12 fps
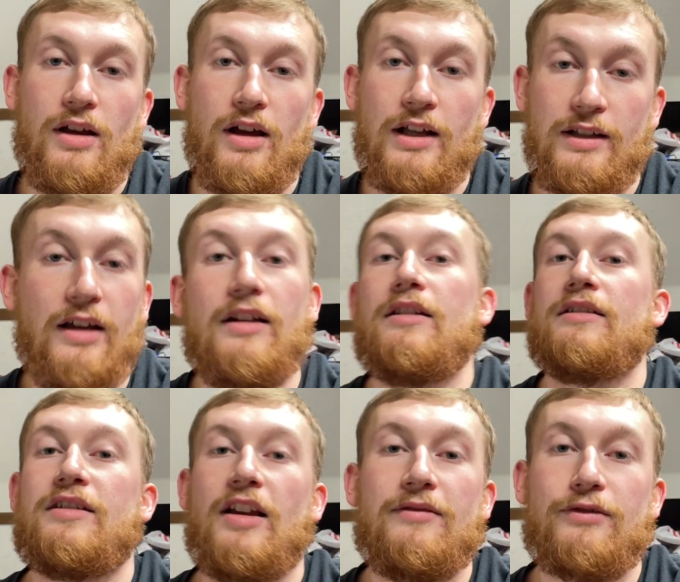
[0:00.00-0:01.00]
And then
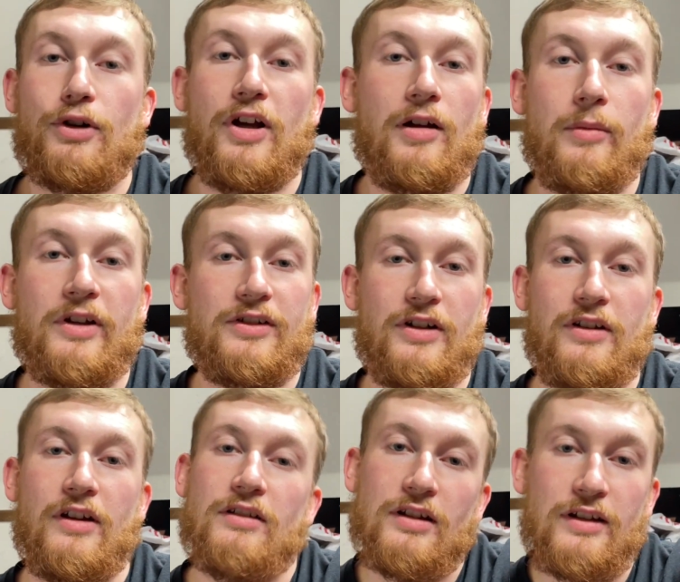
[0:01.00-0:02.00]
same for him, he's going to
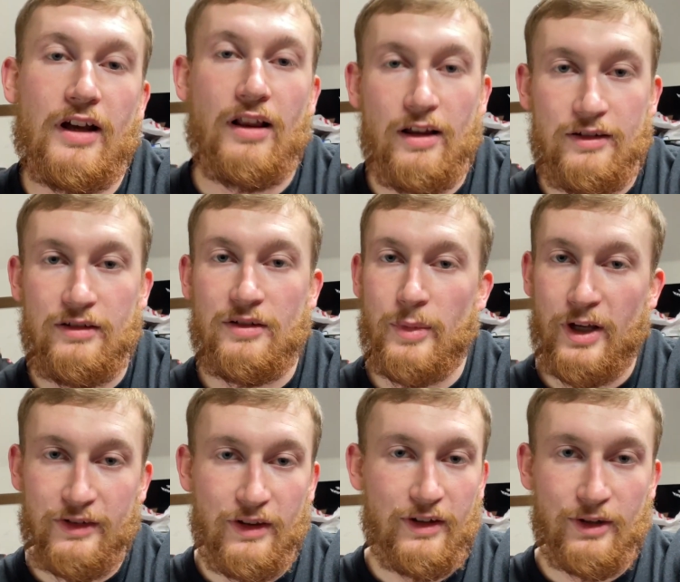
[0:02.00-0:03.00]
think that the LS is the
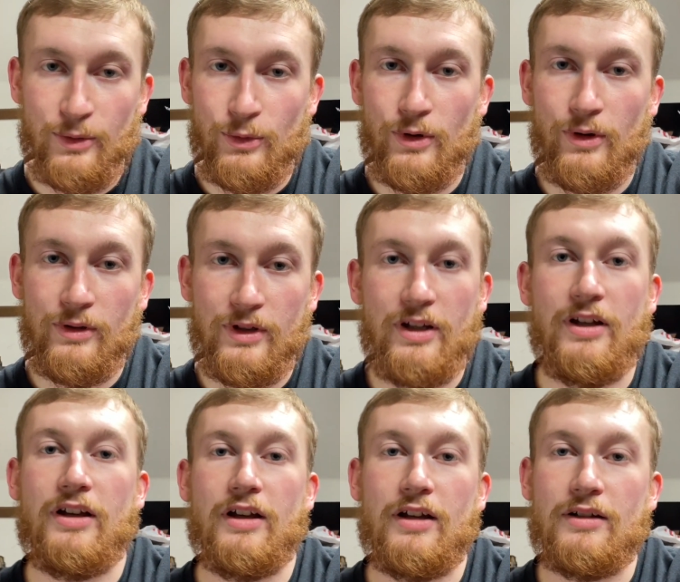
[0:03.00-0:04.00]
best thing in the world,
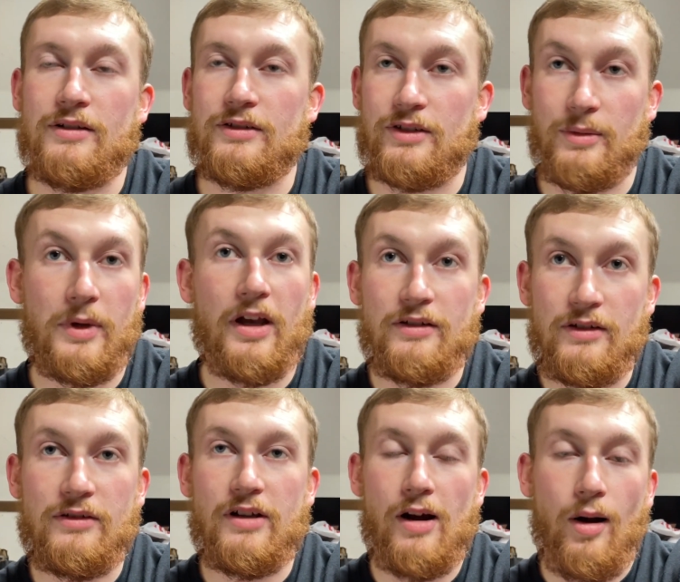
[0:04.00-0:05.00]
and in some
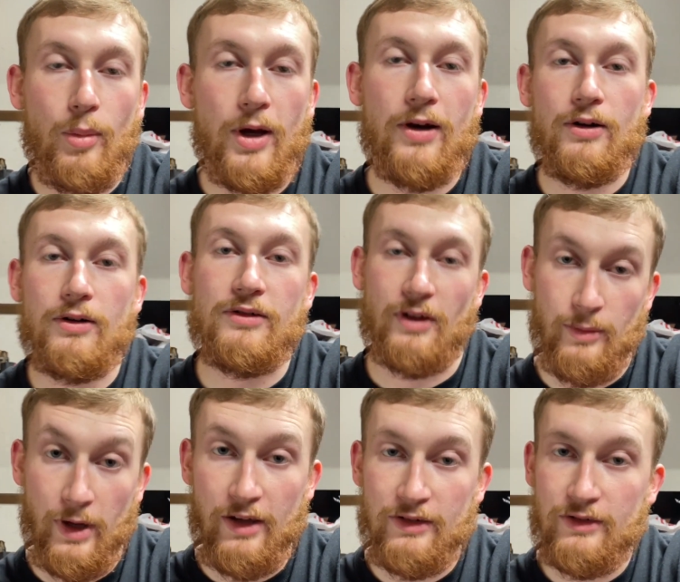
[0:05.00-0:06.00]
cases they are better, in some
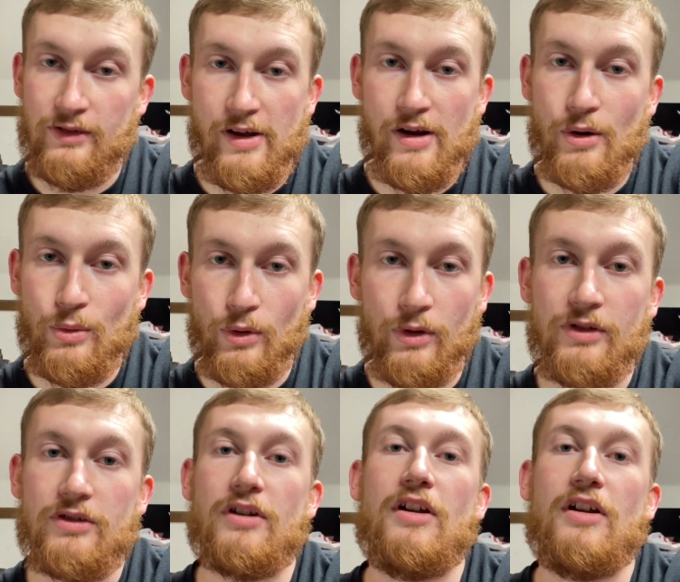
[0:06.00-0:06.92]
cases they are worse.